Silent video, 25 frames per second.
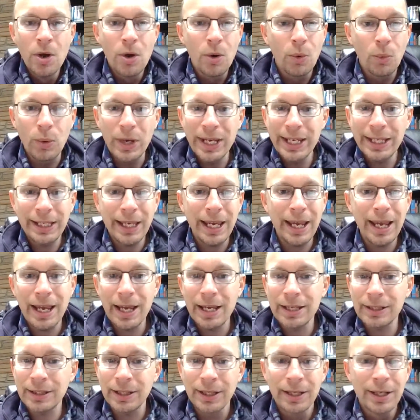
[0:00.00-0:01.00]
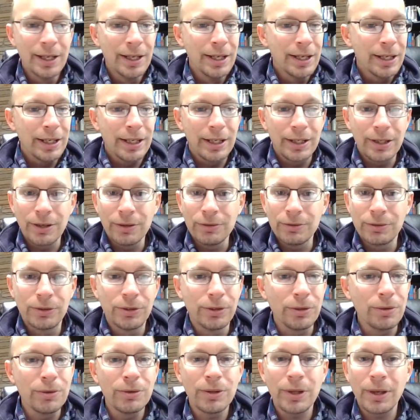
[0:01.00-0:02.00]
we can't, you know,
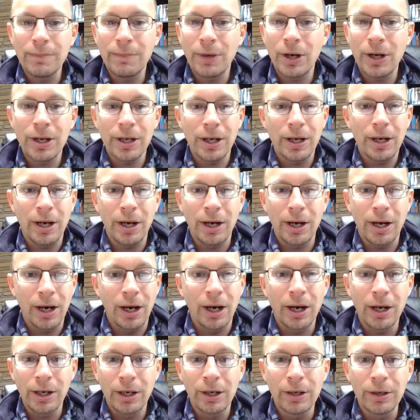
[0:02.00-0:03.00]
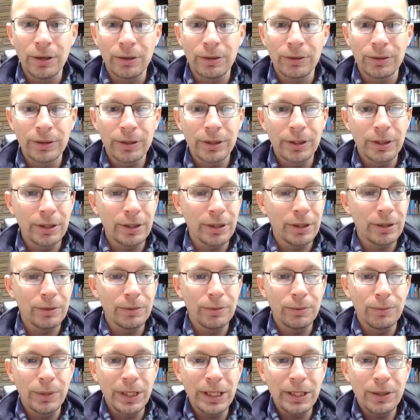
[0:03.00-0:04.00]
do them on our own. You know,
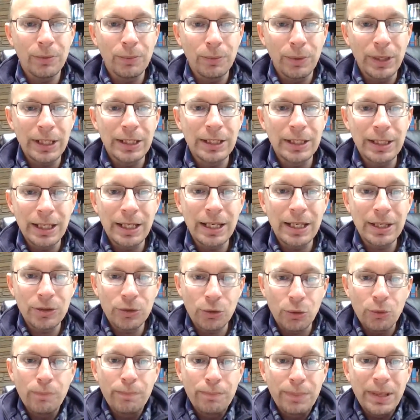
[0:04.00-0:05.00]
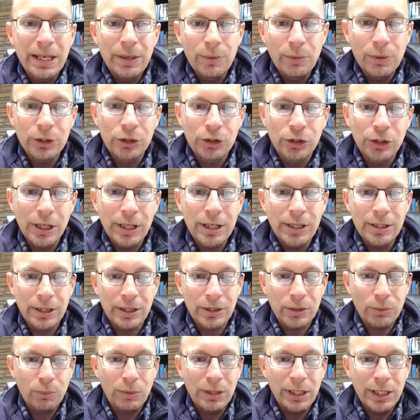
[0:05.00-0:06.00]
we need to be with
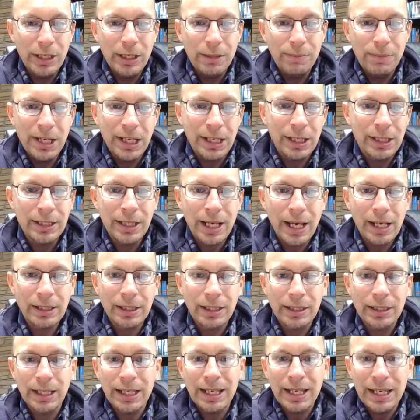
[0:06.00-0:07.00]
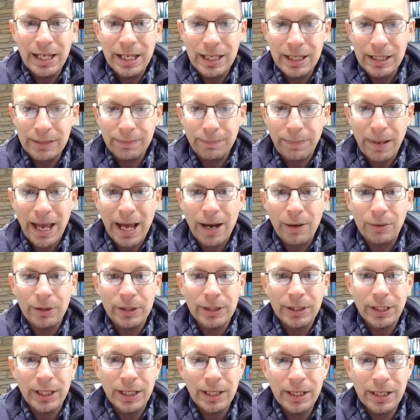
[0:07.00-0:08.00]
Jesus. We need to be connected to his power,
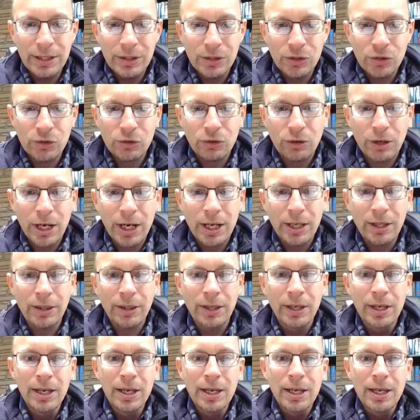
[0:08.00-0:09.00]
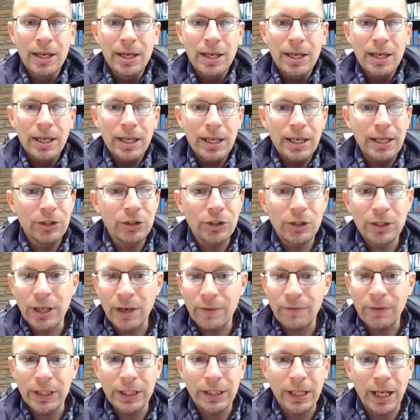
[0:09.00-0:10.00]
to his strength each and
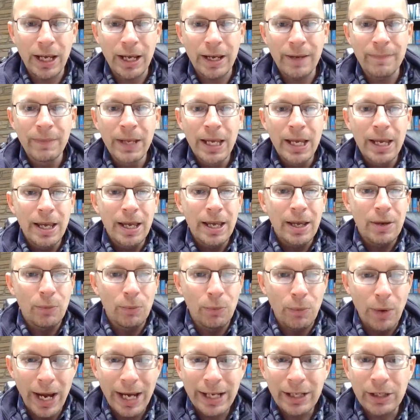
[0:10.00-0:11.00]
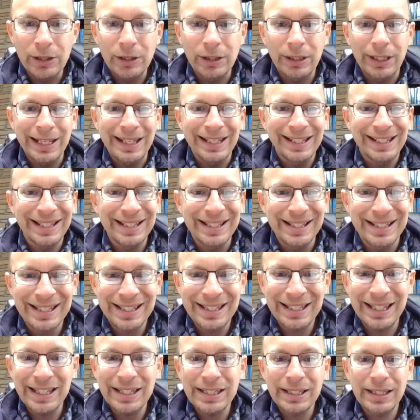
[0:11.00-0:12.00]
every day, regularly,
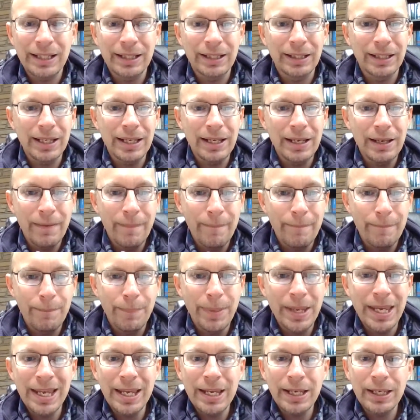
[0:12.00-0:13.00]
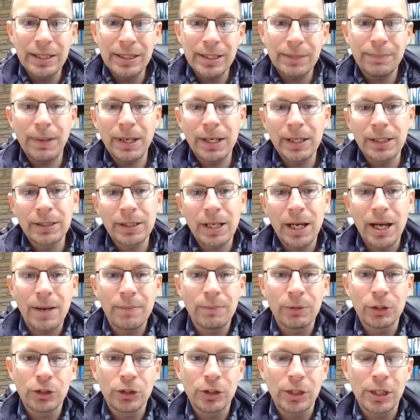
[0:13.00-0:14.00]
consistently being and spending time
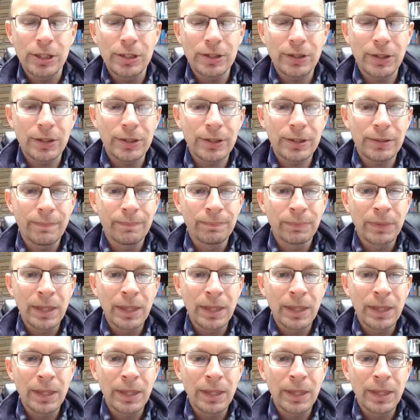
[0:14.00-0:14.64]
with Jesus.